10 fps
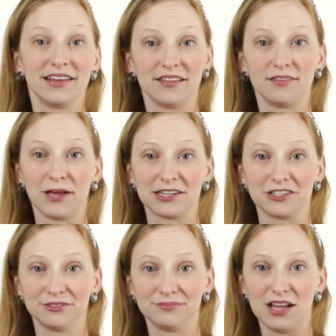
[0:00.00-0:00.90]
in this
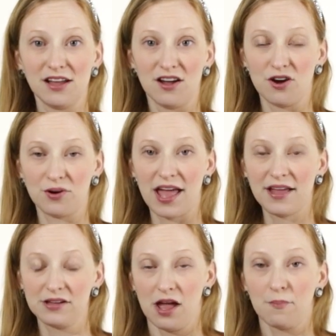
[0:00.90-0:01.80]
picture,
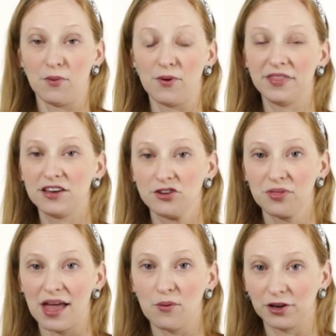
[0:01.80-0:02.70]
okay? But when they do
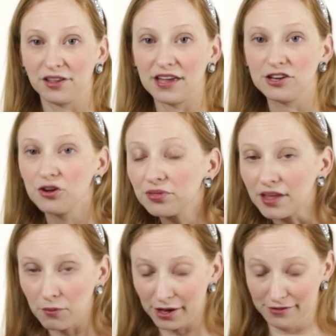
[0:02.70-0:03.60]
that, what do?
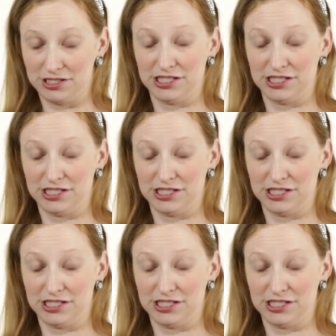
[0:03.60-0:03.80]
They bring their